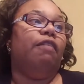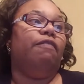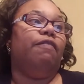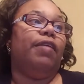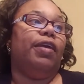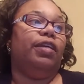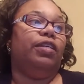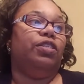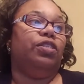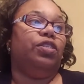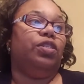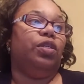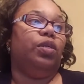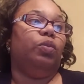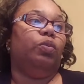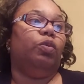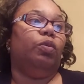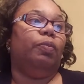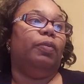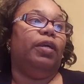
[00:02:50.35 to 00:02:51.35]
Phase 2
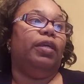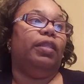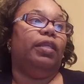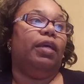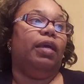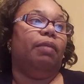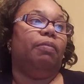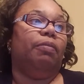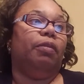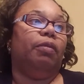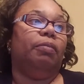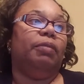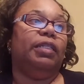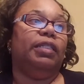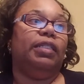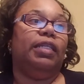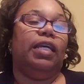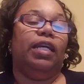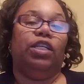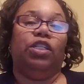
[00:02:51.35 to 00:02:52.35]
will be the
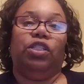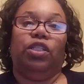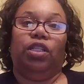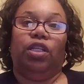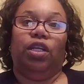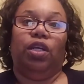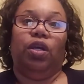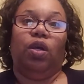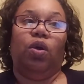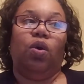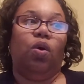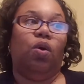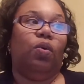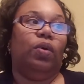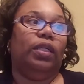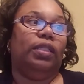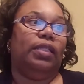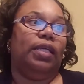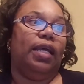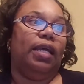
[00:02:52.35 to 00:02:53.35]
implementation and goal
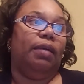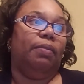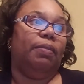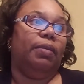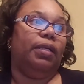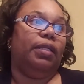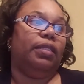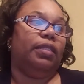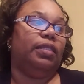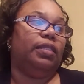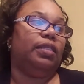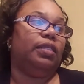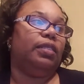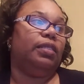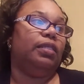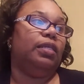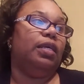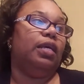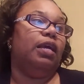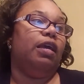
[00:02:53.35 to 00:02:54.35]
attainments,
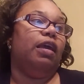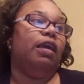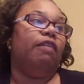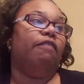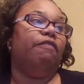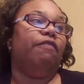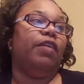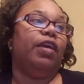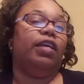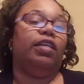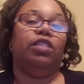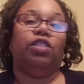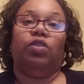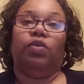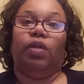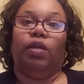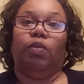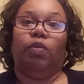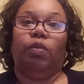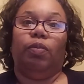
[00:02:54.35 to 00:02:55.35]
and Phase
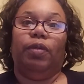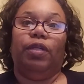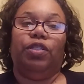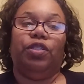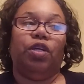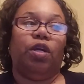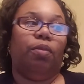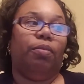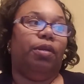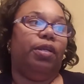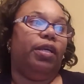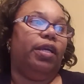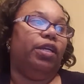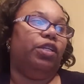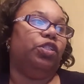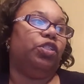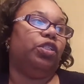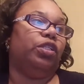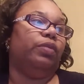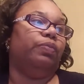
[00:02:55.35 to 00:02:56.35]
3 will be
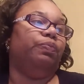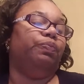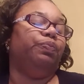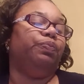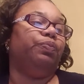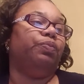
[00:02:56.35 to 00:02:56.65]
termination.